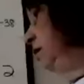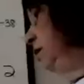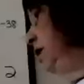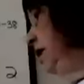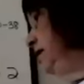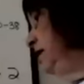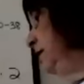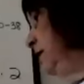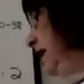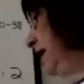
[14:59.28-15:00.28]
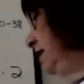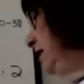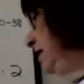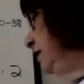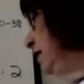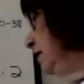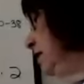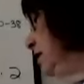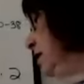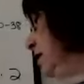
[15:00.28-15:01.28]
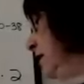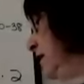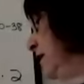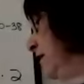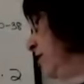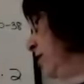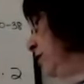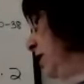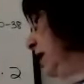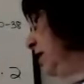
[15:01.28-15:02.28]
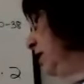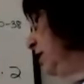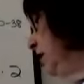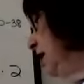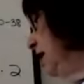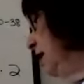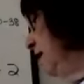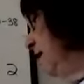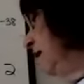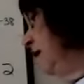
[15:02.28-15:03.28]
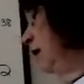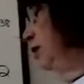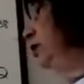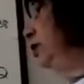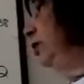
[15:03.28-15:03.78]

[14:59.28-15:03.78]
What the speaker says: plus and minus, 3 and 3. So